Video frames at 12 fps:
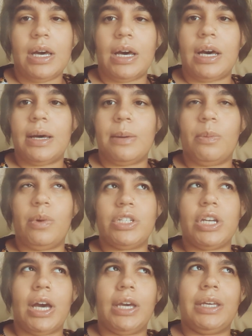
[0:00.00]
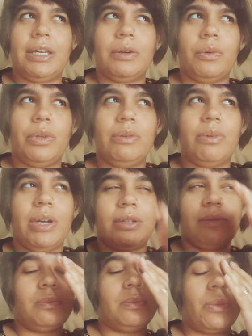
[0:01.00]
um, which I only read
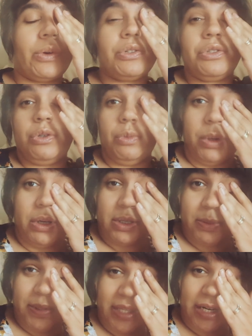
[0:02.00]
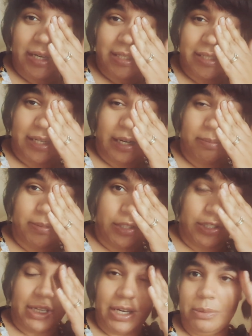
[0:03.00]
one or two books, but then I stopped
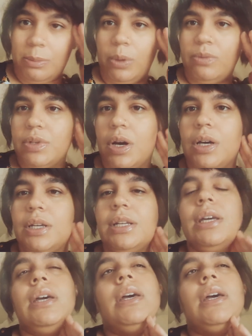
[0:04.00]
and just kind of moved on.